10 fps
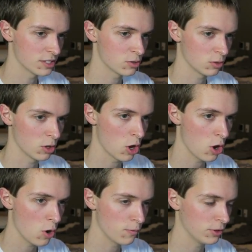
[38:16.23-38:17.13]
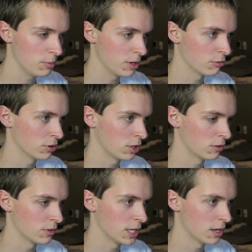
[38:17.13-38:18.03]
This will hopefully be a really
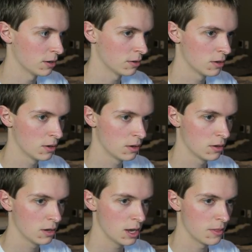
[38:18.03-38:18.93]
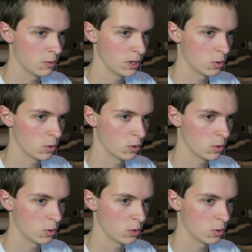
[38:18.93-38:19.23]
good video. And then we